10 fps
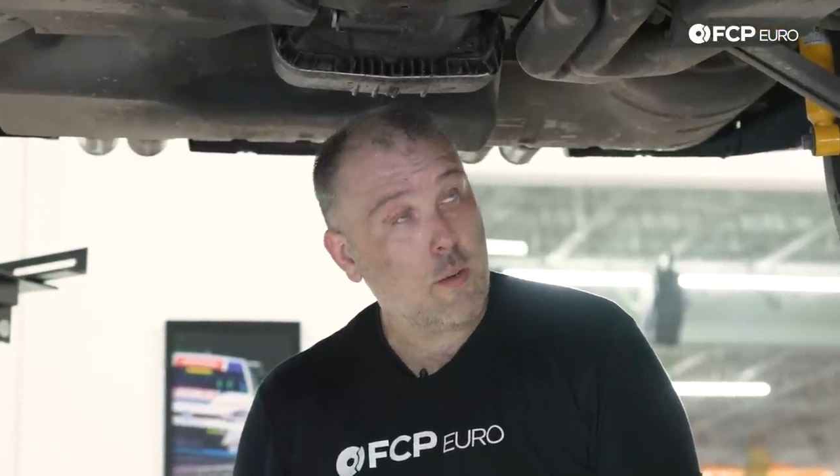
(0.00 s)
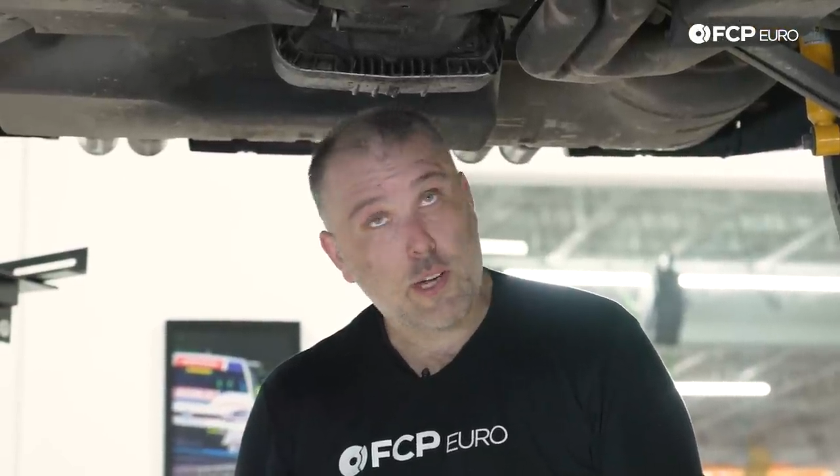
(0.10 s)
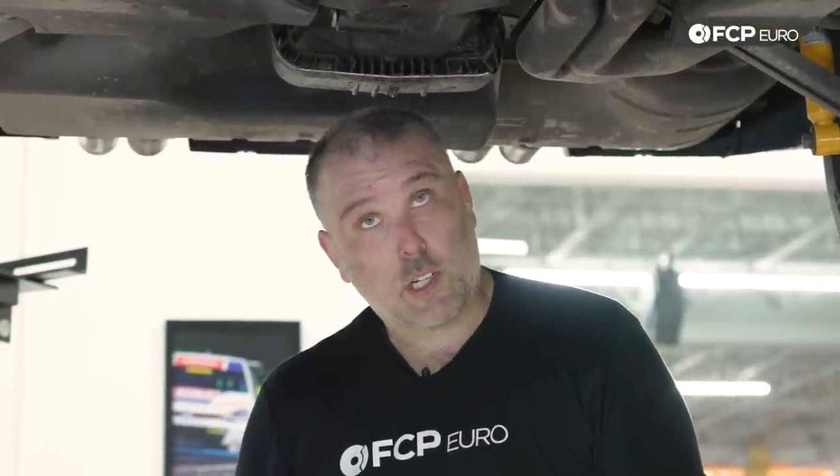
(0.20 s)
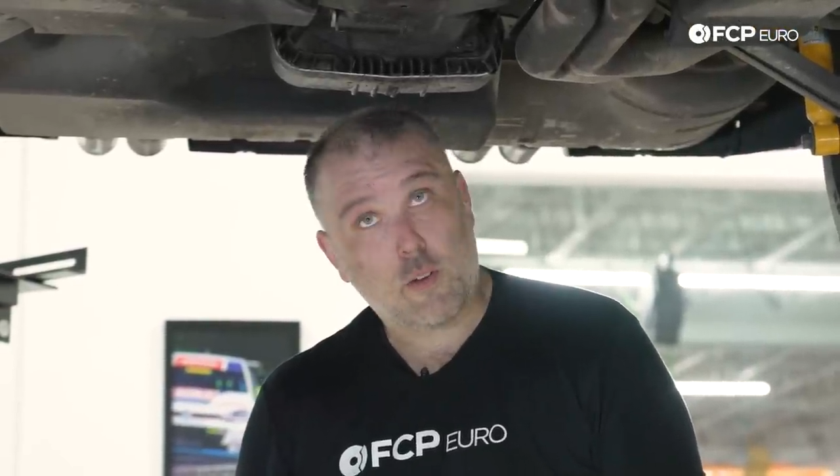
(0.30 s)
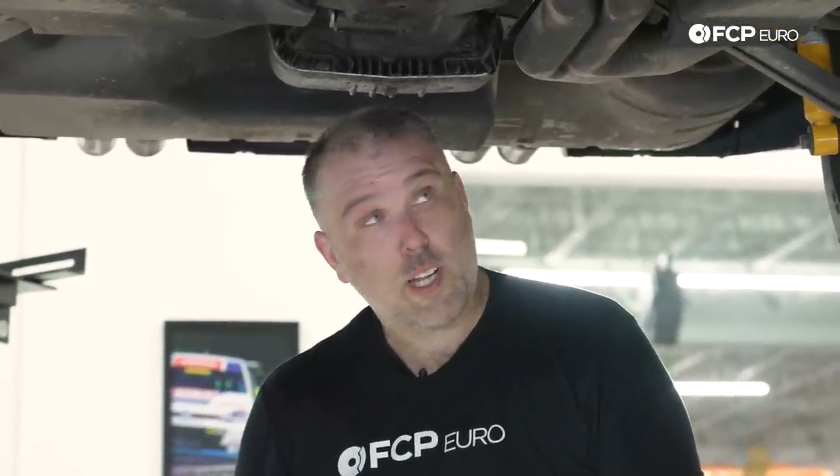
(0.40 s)

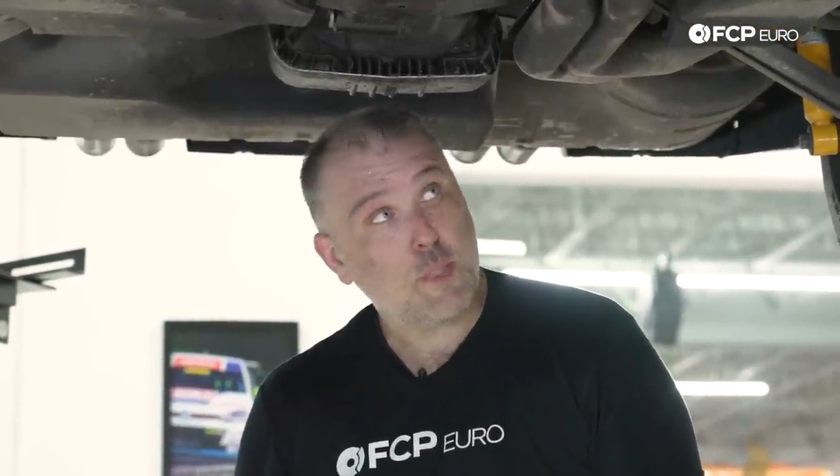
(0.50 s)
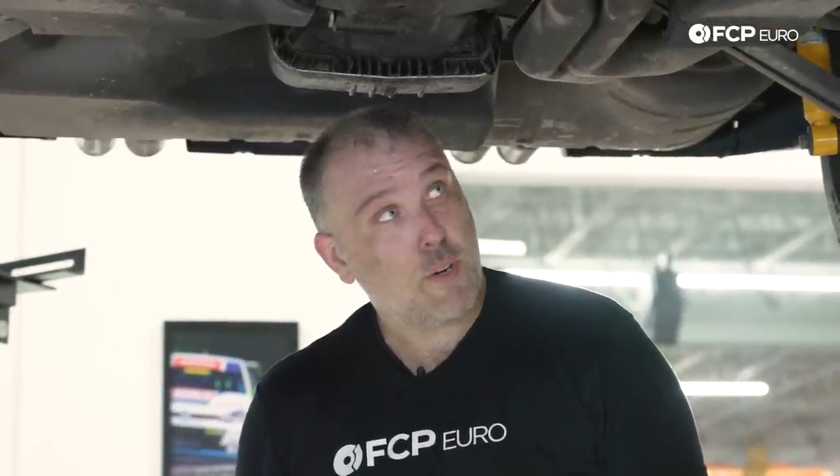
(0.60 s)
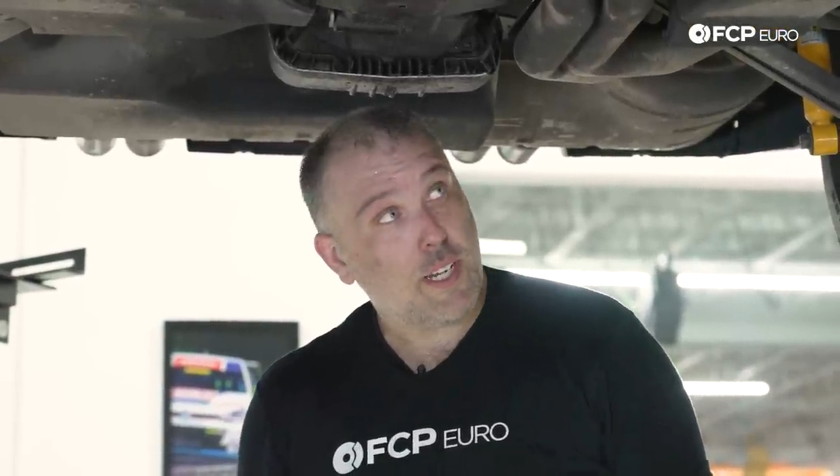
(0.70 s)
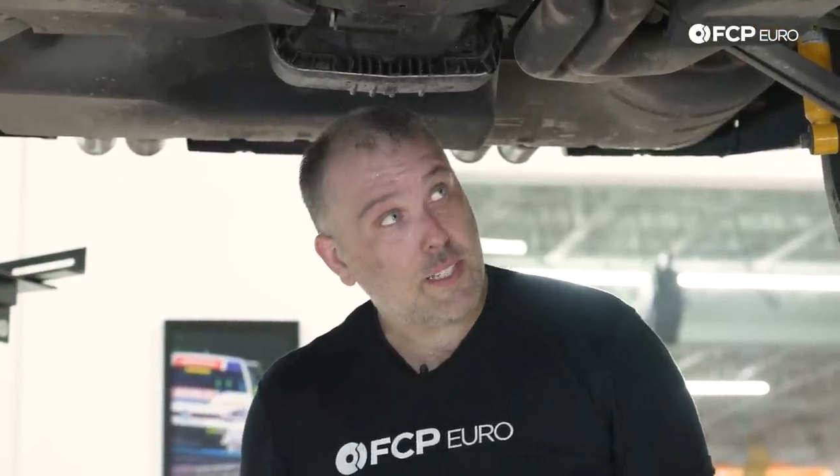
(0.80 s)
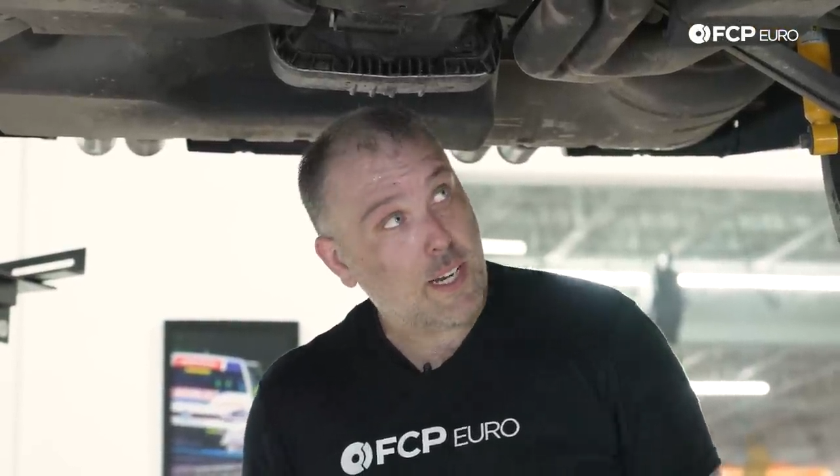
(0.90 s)
rear cross
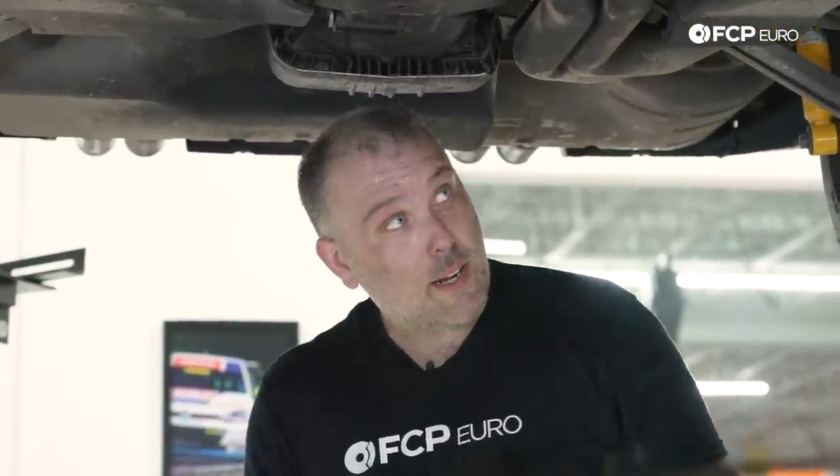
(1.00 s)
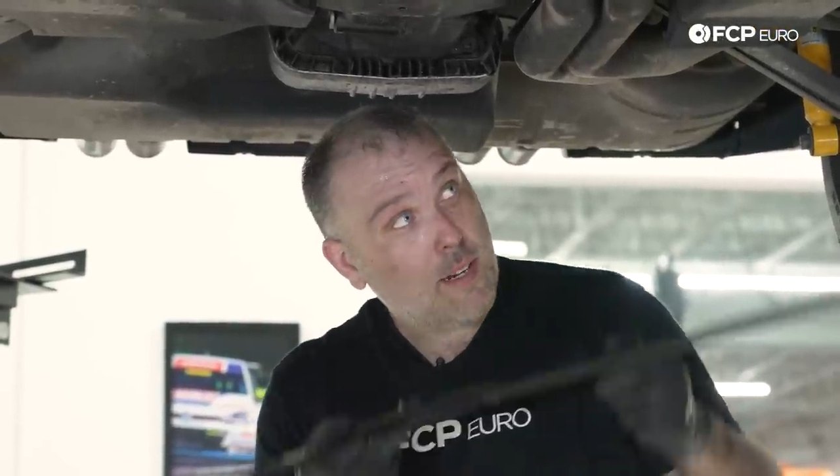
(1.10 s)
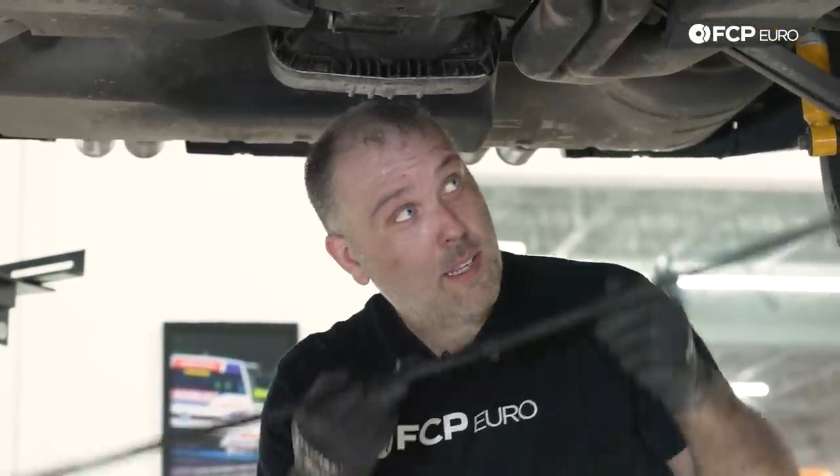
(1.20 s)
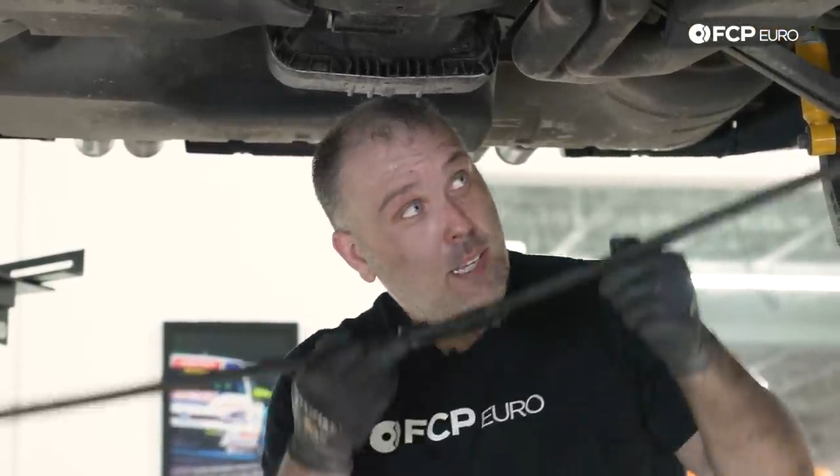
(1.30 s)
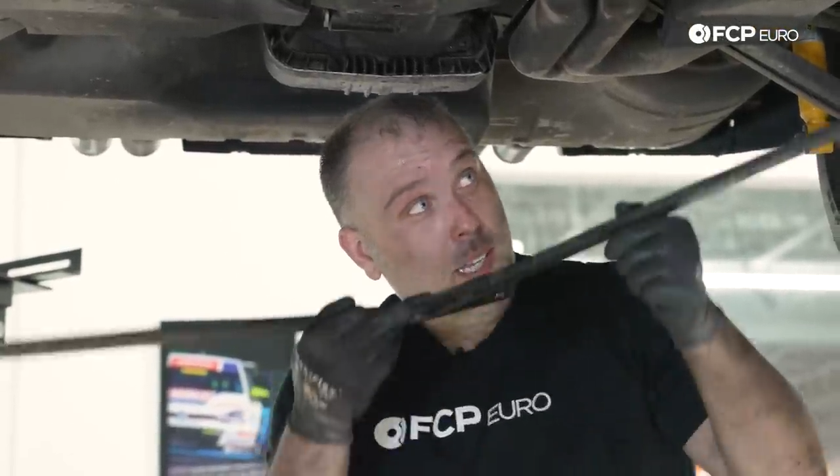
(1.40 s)
brace here.